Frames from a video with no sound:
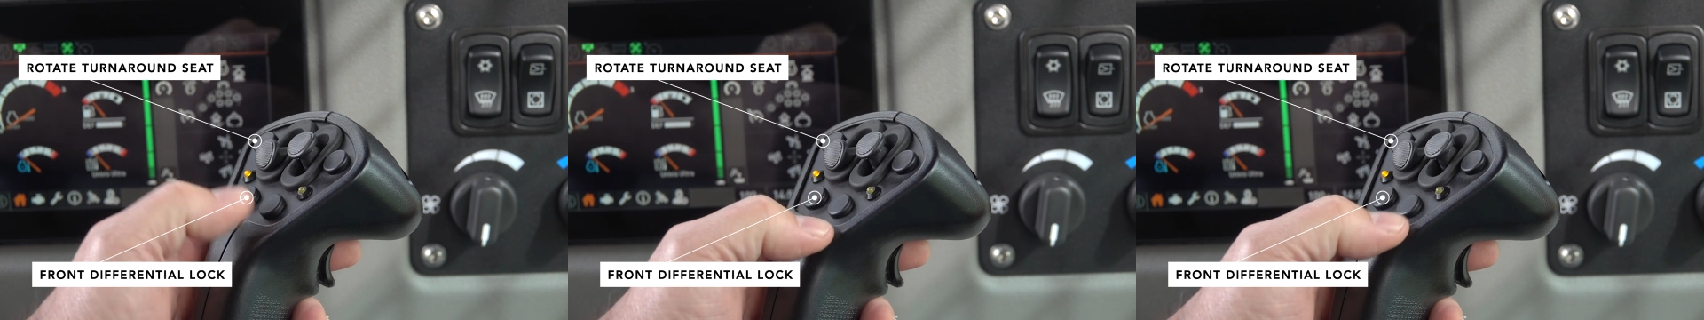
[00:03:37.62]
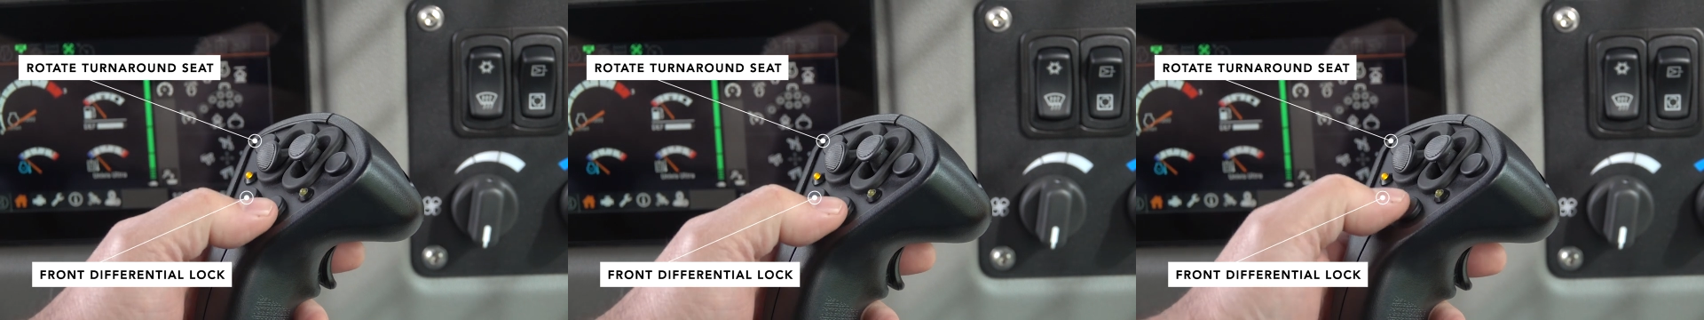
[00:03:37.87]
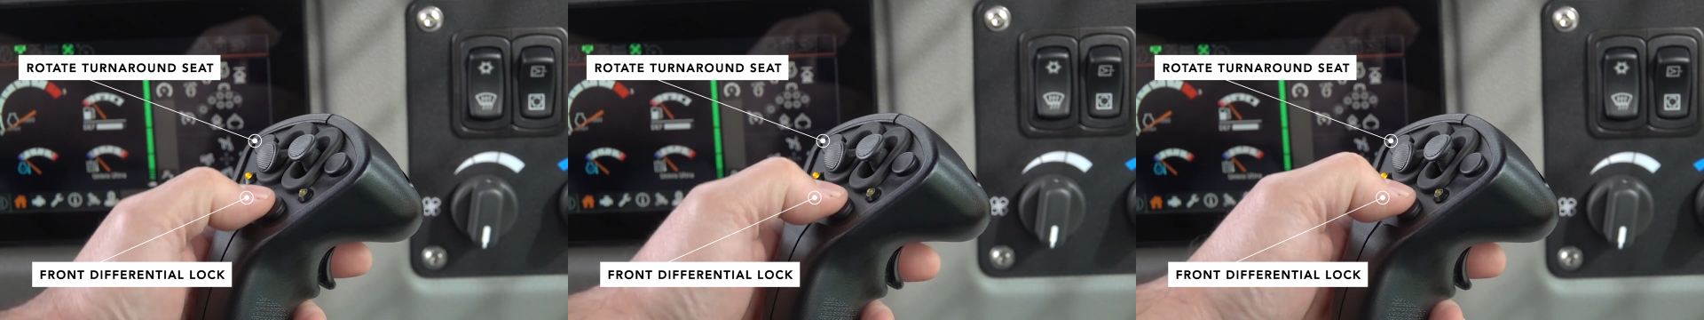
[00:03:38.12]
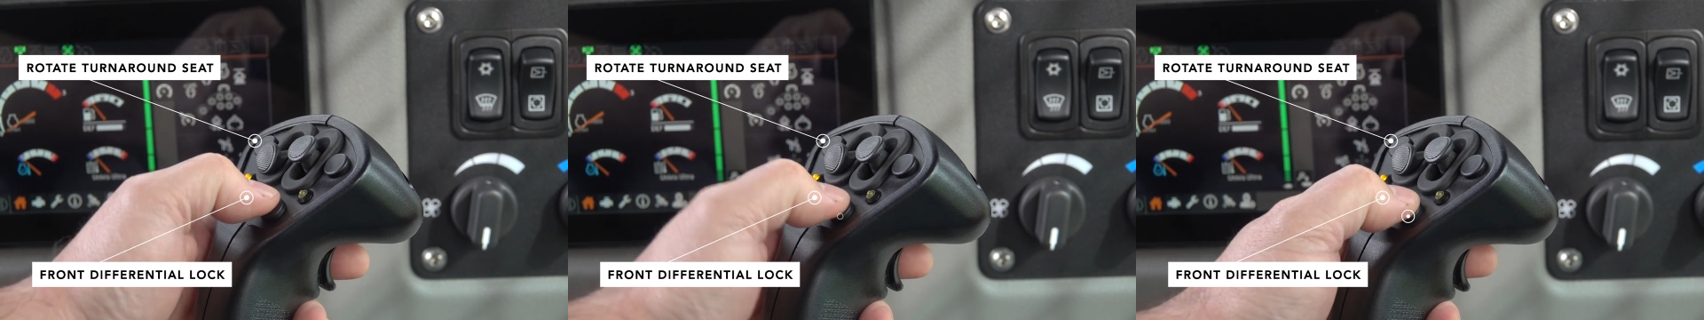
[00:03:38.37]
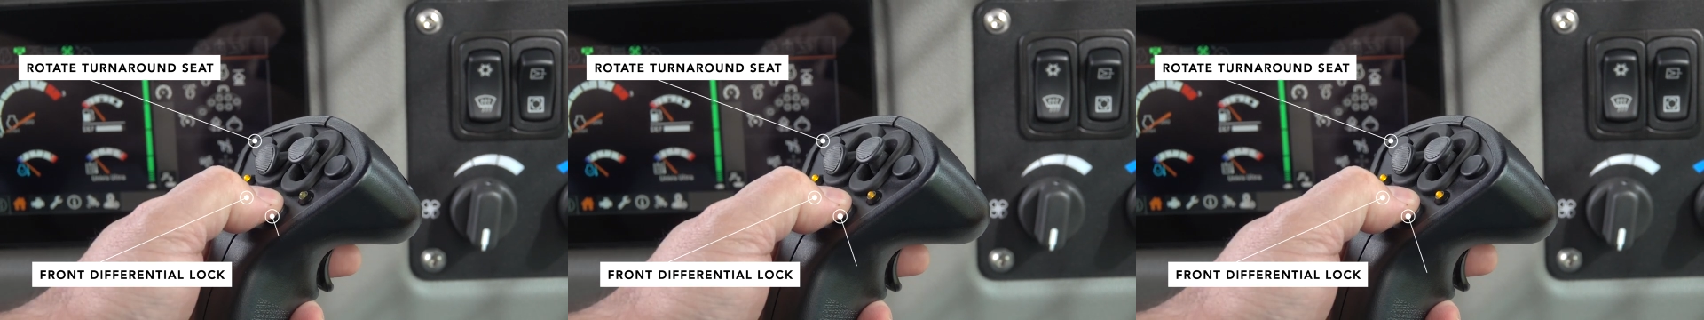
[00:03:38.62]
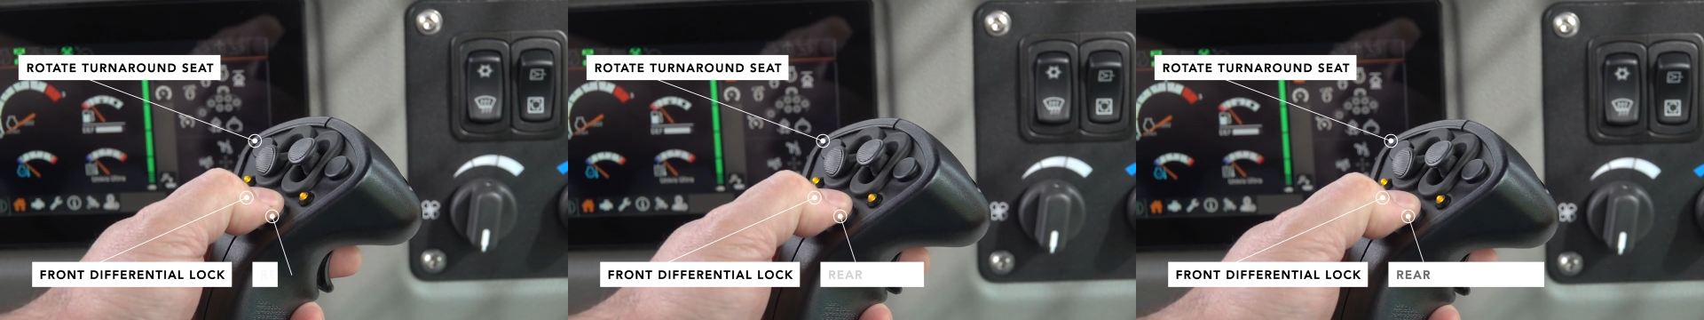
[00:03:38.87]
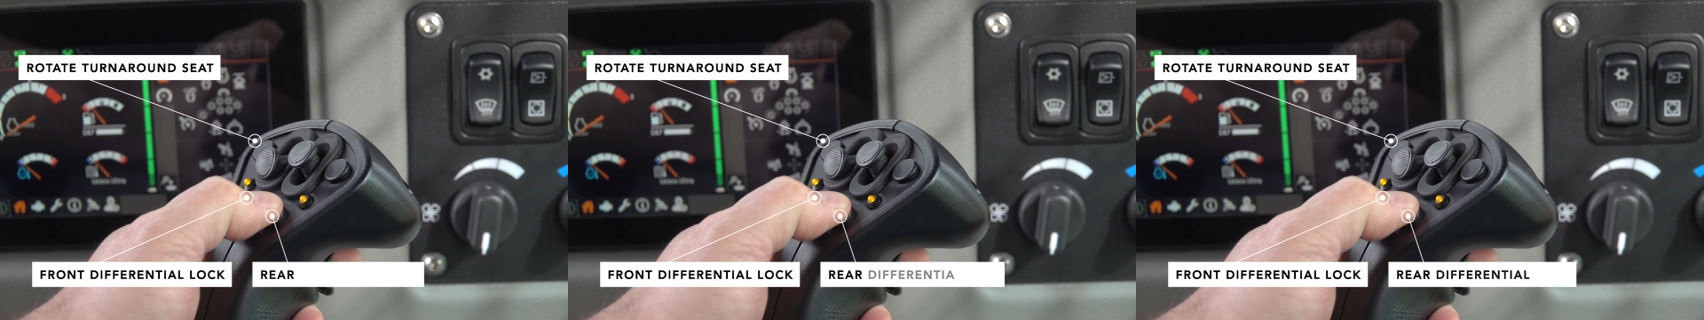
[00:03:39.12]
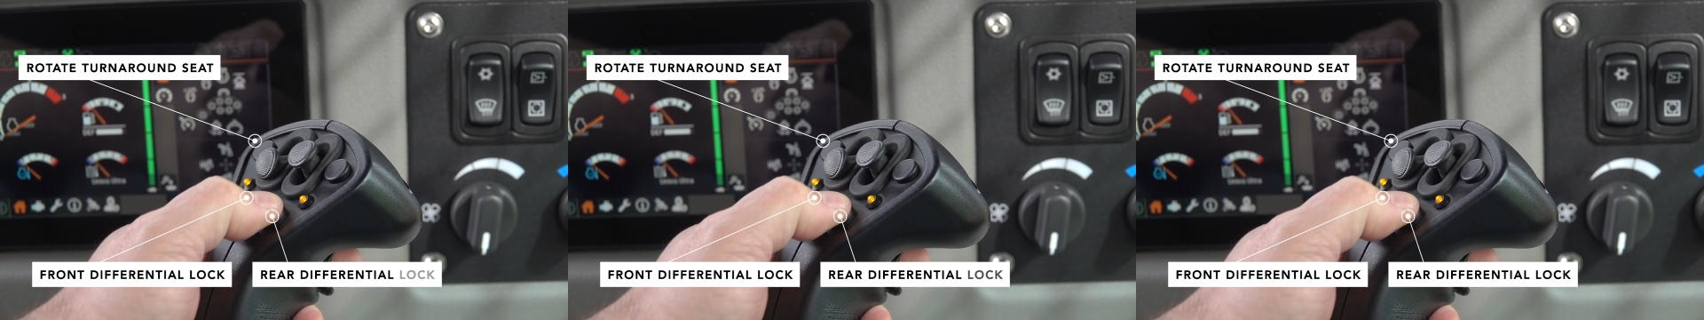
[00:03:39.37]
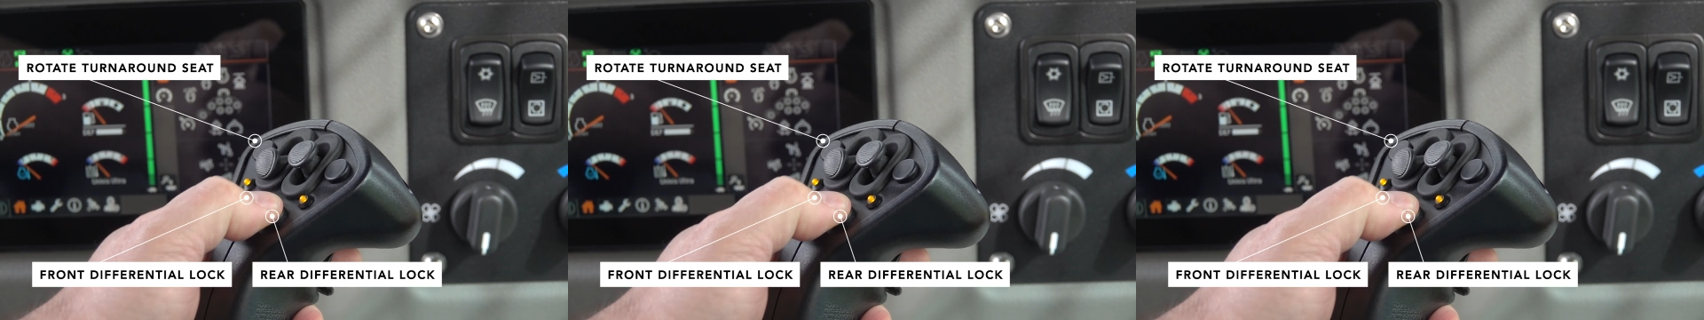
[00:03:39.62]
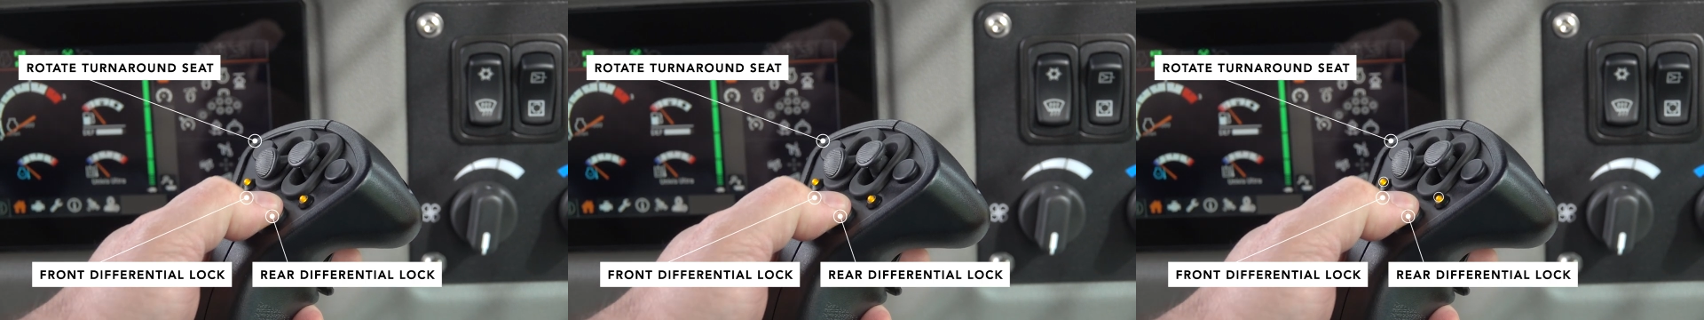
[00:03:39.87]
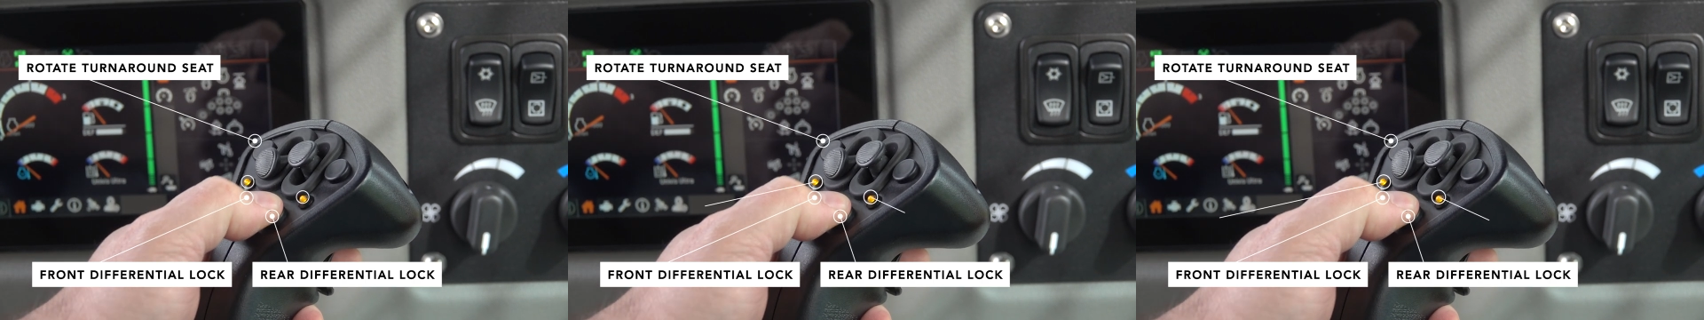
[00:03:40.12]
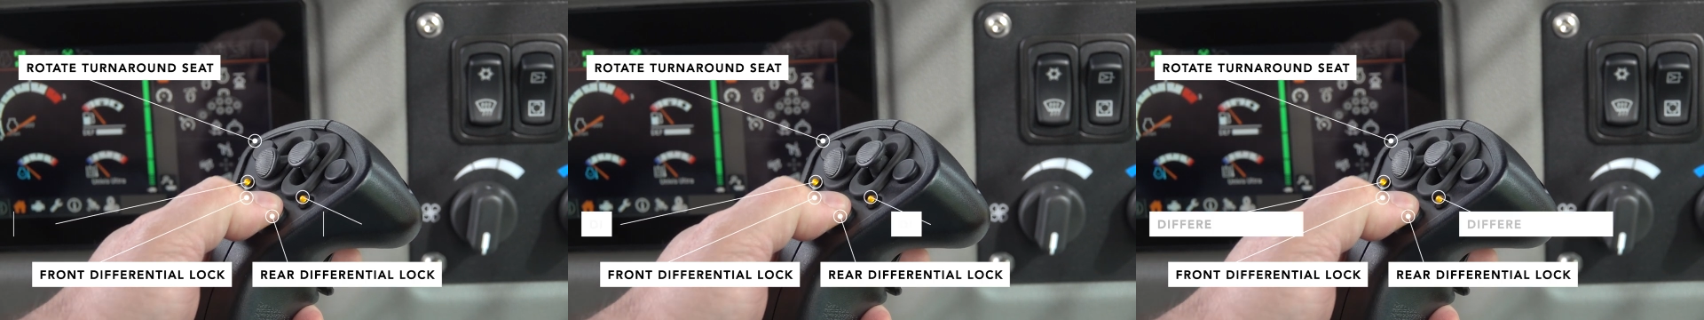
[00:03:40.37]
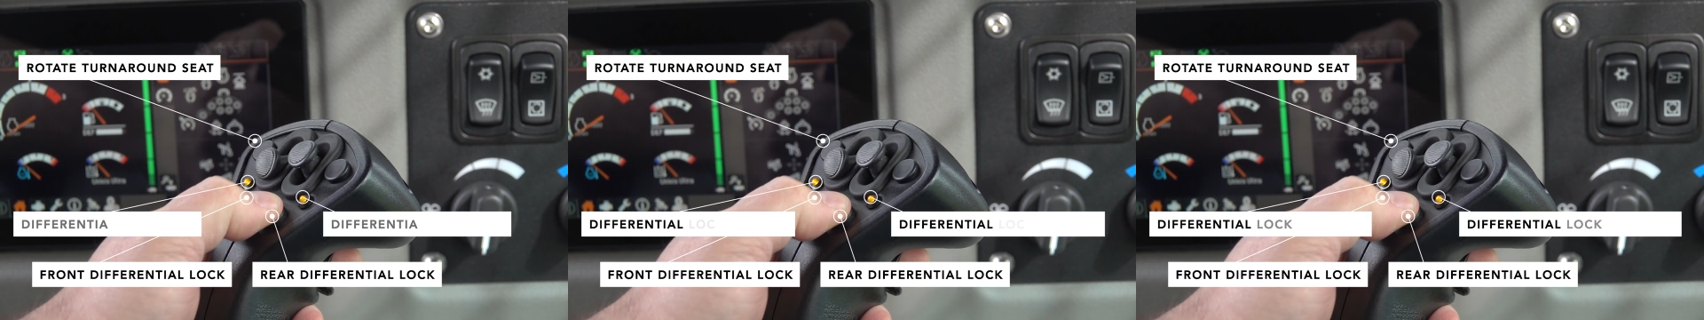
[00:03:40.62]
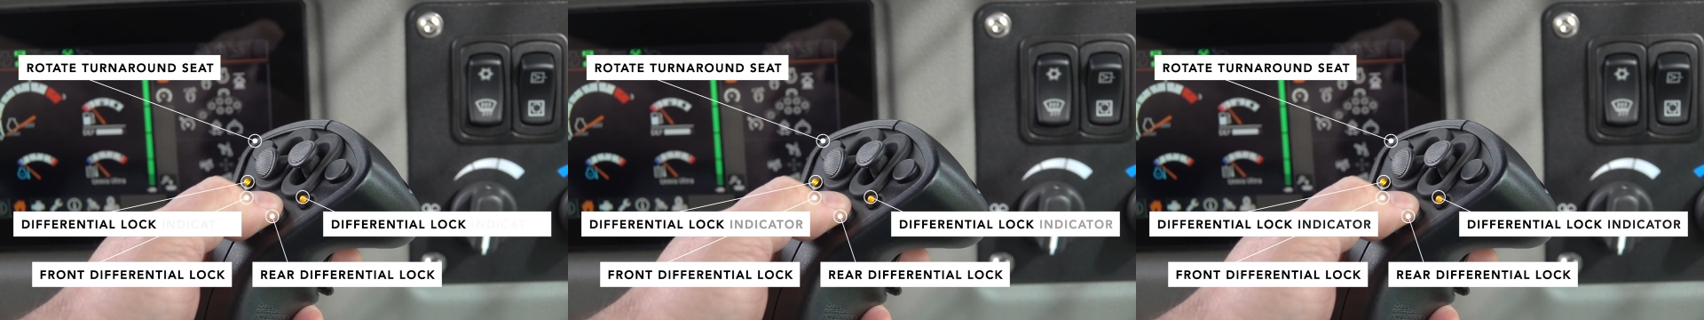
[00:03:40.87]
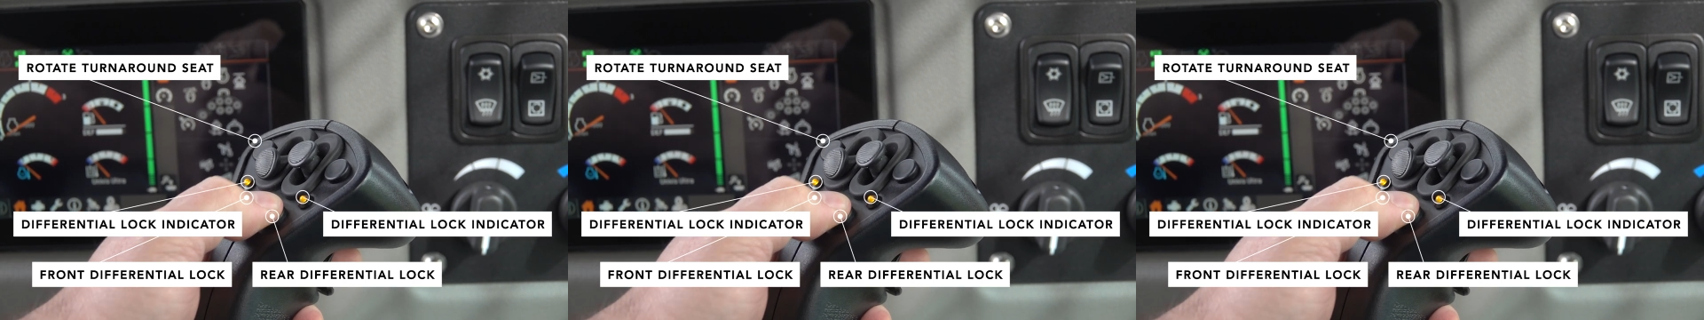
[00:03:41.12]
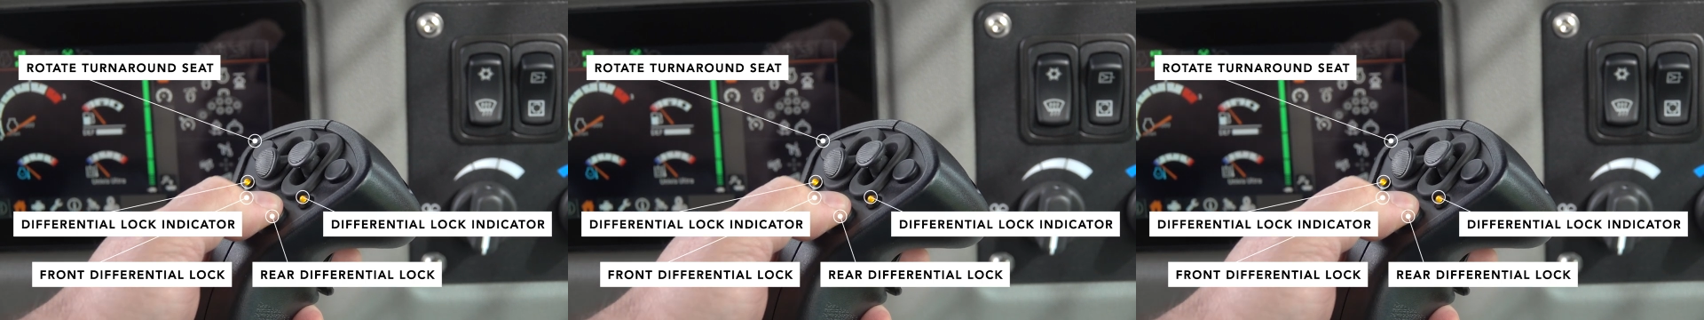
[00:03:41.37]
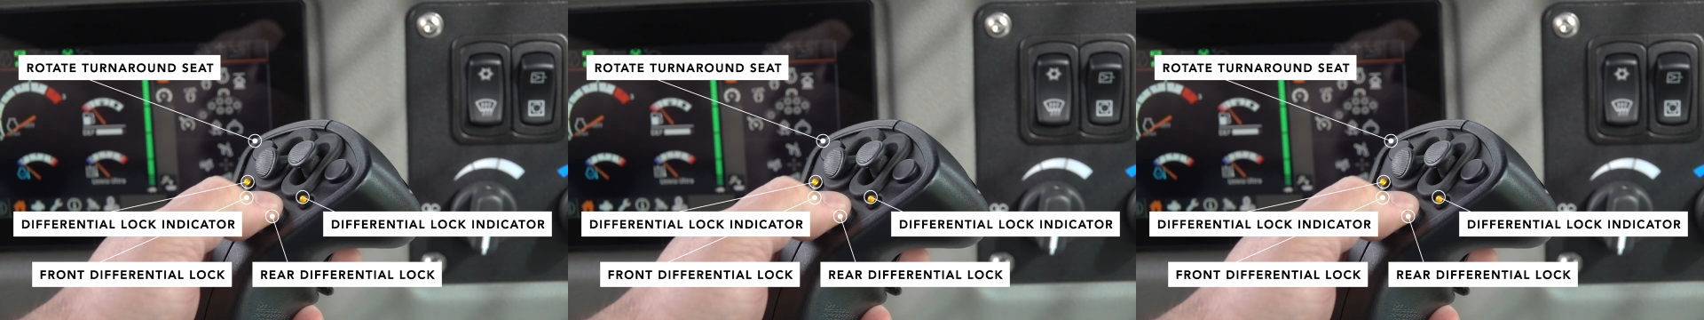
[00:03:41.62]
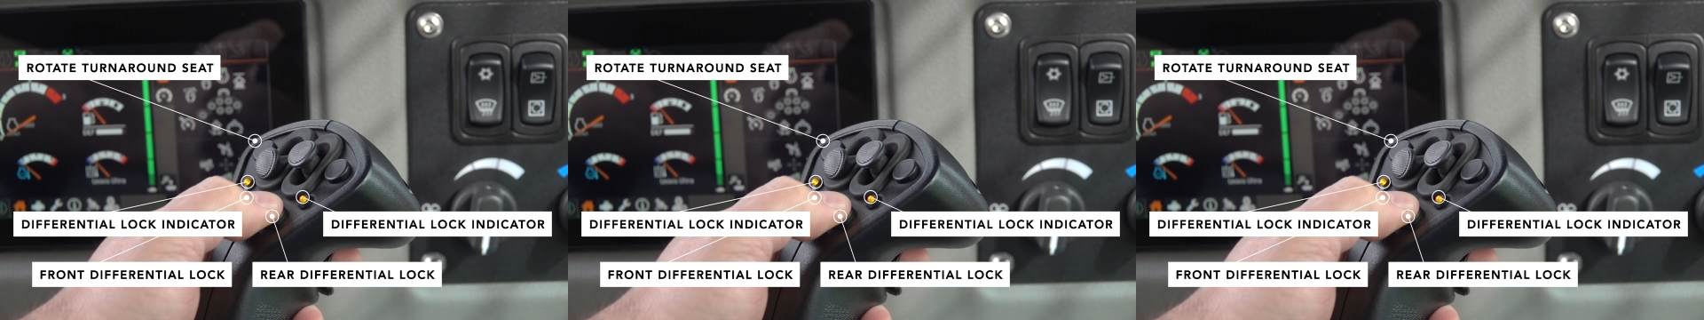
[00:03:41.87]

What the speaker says: No face is visible, so there are no lips to read.